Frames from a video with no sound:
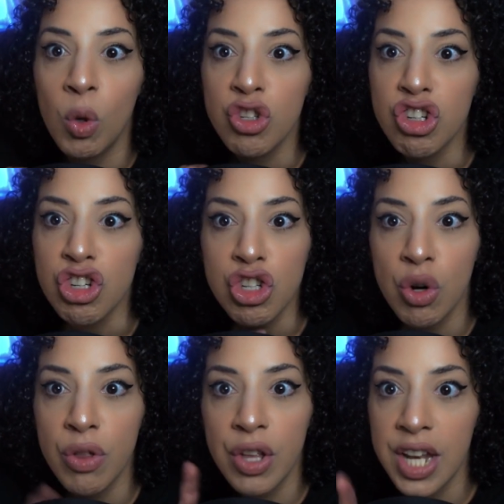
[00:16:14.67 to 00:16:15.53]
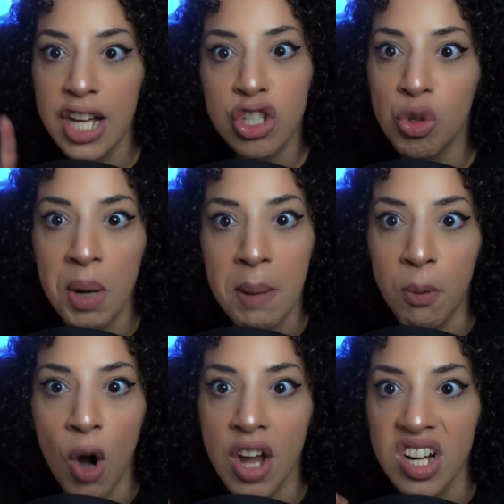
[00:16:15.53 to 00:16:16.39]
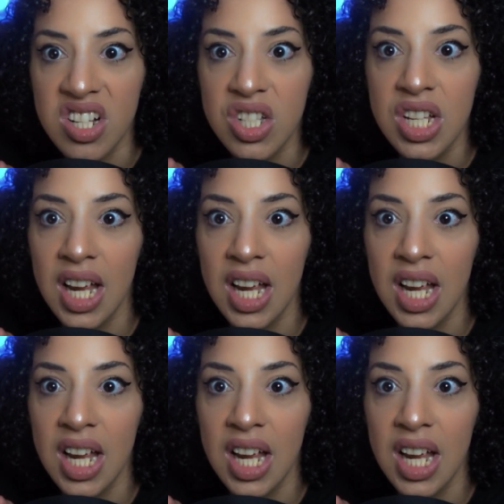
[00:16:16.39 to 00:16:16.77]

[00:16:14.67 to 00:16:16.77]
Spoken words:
we'll just show the next 3 products